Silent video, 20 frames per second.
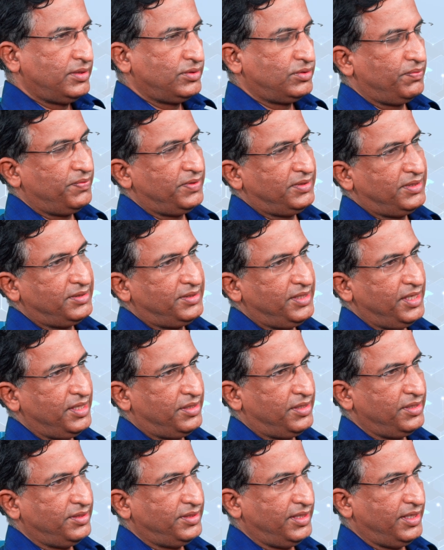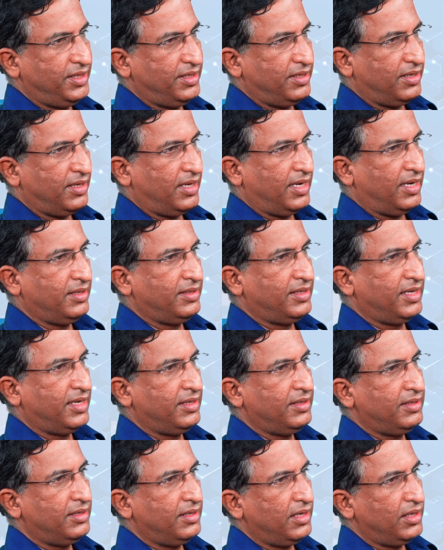So with this ECG and
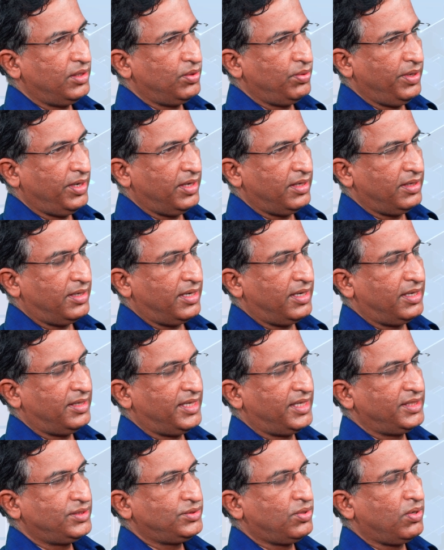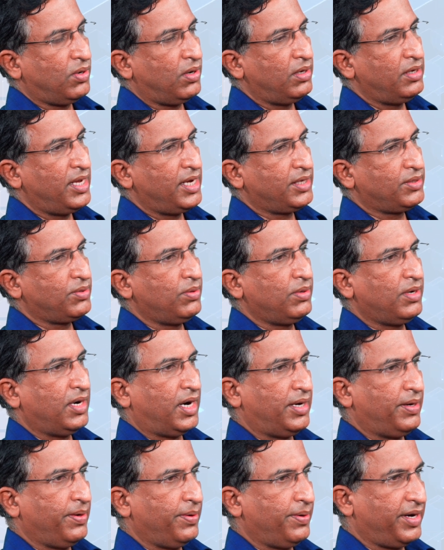then doing a test called
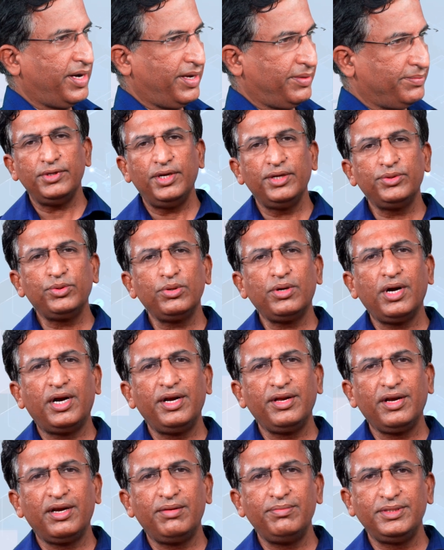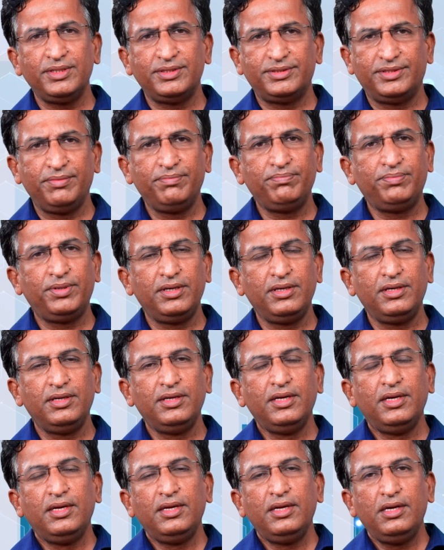echocardiogram. Echocardiogram is a simple
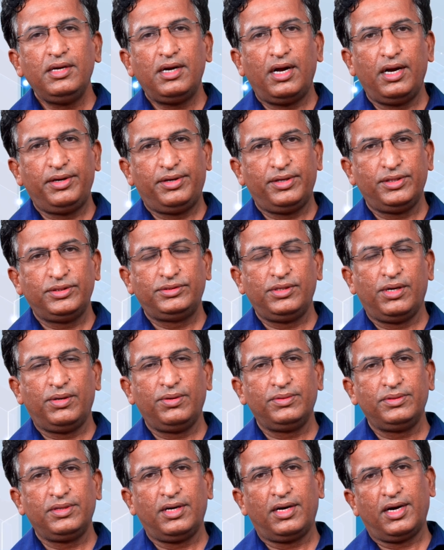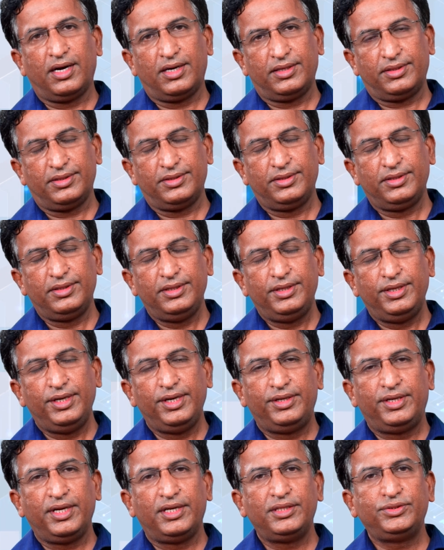ultrasound of the heart.
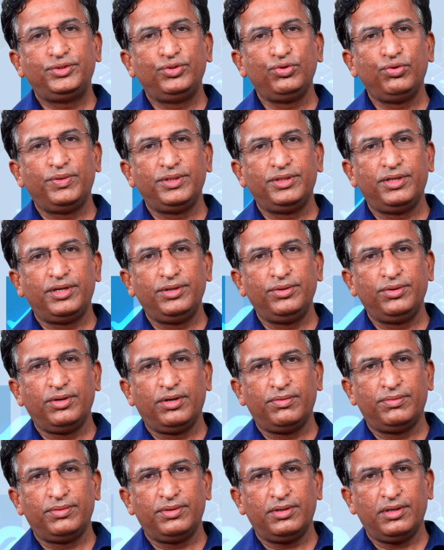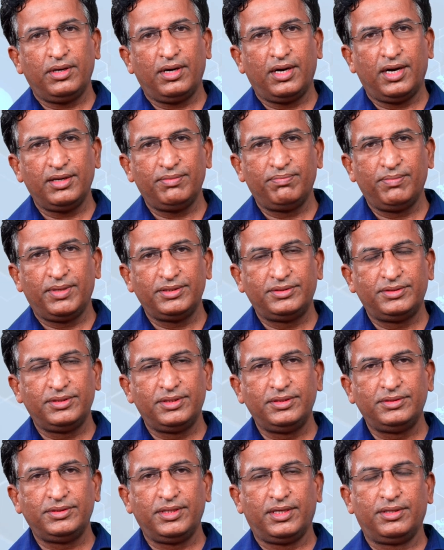It tells you whether you have heart
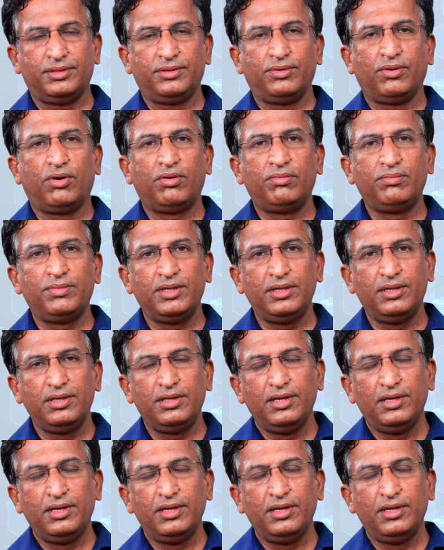muscles are normal,